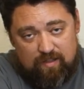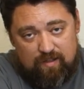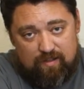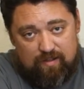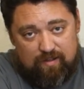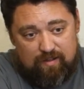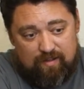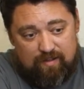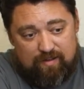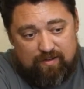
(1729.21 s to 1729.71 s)

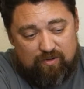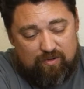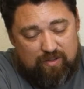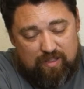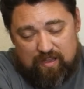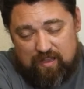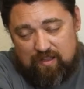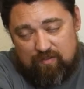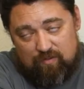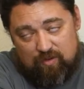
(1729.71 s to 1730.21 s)
I don't
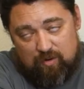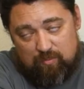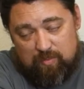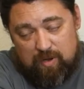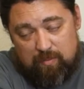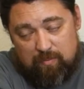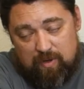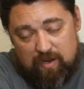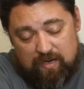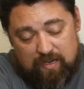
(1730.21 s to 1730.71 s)
like giving them
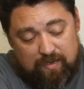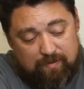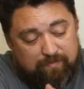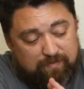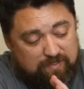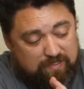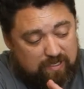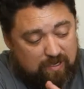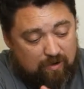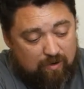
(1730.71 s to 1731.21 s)
my money.
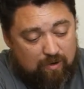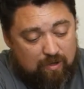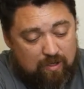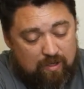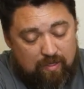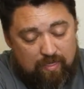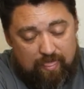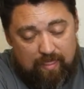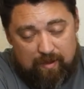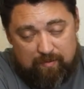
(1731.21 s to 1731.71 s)
So
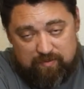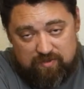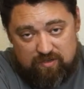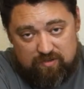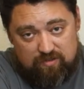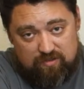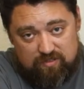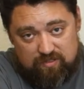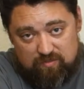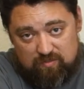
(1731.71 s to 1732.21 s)
I'm sure
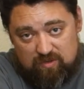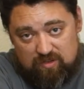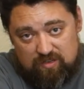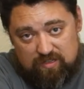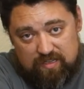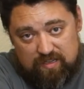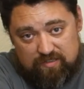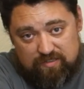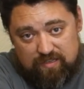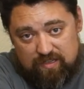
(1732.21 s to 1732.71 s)
there's some good
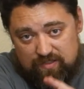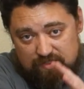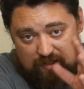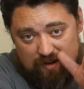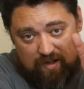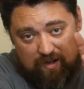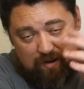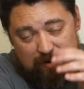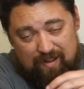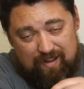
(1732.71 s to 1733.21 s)
Dells out
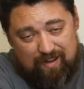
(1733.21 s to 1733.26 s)
there.